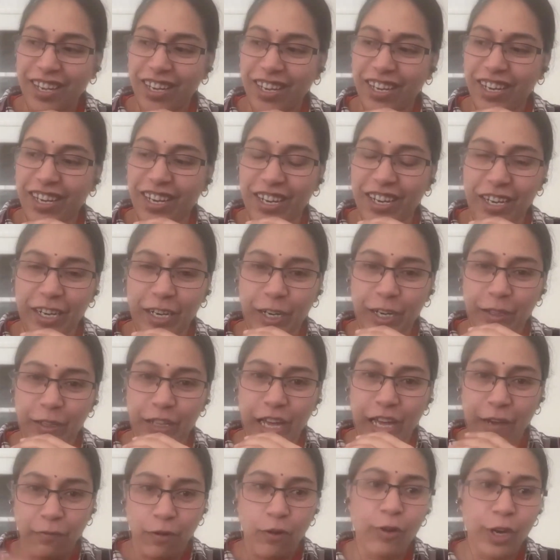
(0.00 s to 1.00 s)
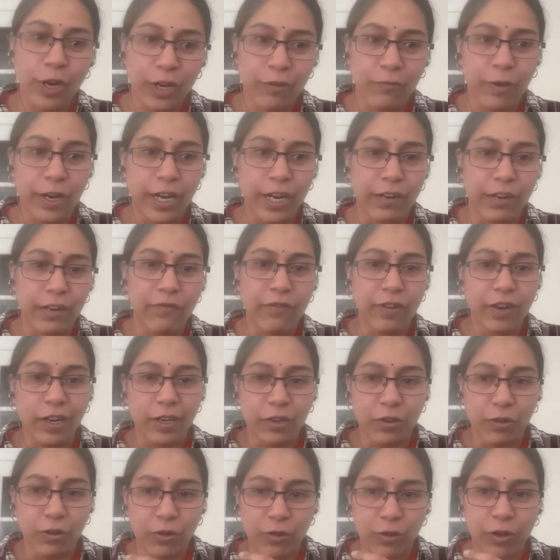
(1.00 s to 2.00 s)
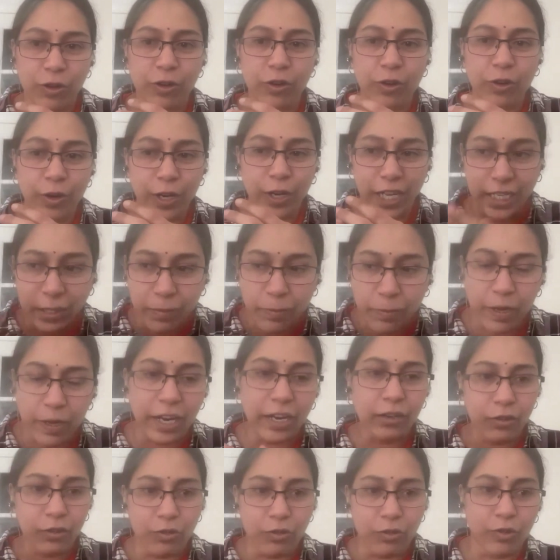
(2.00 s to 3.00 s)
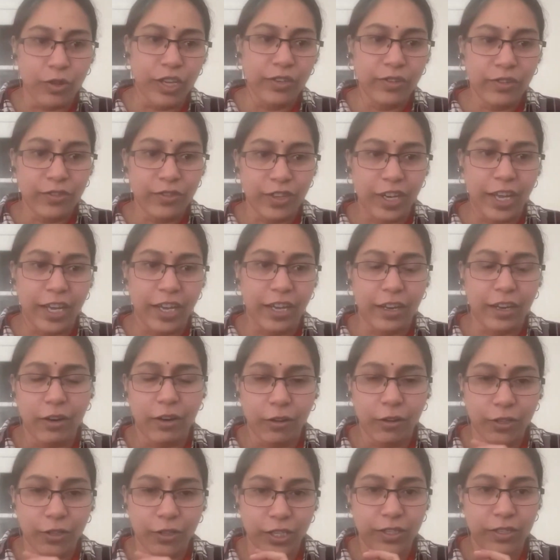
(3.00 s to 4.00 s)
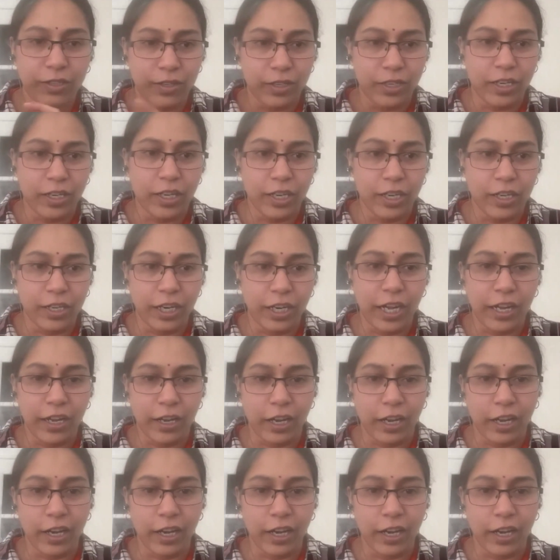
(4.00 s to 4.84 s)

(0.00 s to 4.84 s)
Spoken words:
I found it very difficult to explain through this, like just take.